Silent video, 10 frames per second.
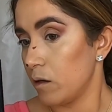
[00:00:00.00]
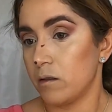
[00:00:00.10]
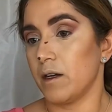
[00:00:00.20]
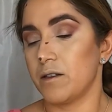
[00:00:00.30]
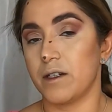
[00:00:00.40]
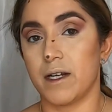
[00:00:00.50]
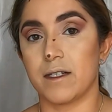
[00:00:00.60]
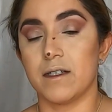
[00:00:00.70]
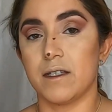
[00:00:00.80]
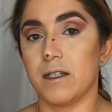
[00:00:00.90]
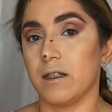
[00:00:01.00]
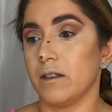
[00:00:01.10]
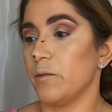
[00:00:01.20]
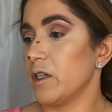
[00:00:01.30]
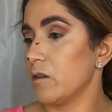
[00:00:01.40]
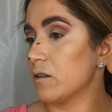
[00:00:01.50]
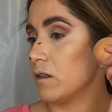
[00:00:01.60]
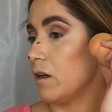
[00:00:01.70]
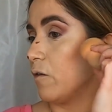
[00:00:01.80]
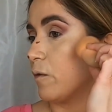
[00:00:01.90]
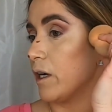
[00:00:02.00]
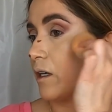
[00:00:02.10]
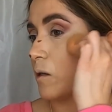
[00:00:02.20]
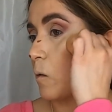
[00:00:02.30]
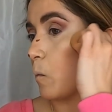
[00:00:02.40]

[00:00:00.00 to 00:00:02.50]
As you guys can see, a little bit goes a long way.